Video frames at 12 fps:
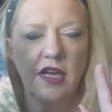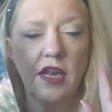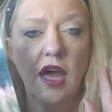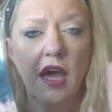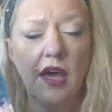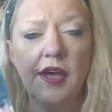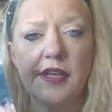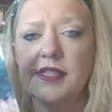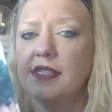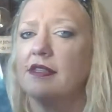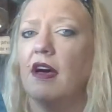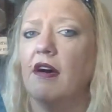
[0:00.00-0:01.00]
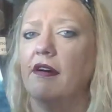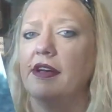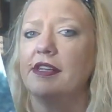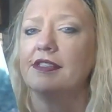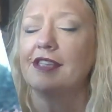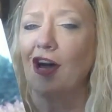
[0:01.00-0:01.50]
And her
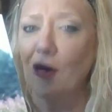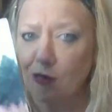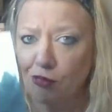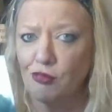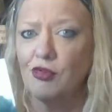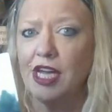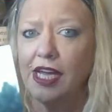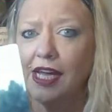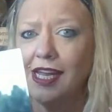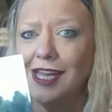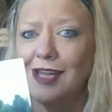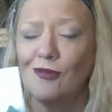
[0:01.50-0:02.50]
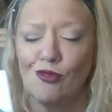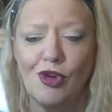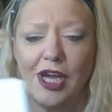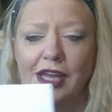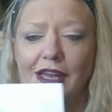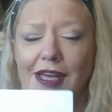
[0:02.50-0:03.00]
designs are really,
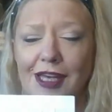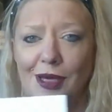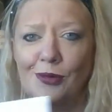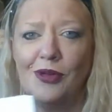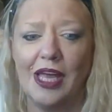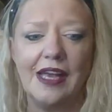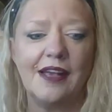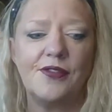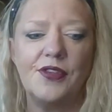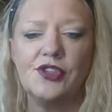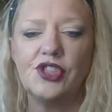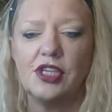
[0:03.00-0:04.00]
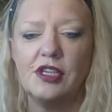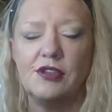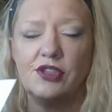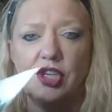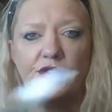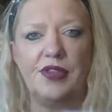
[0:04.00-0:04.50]
really unique, that she
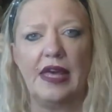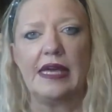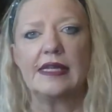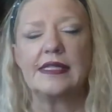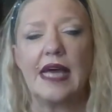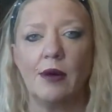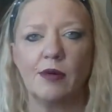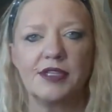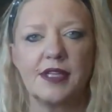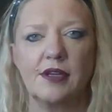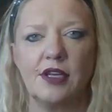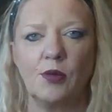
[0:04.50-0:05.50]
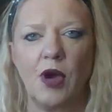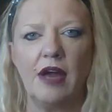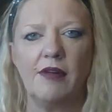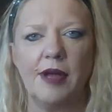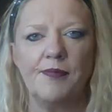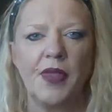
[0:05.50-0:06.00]
thinks, how else can you
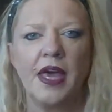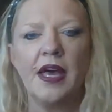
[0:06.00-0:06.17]
wear it?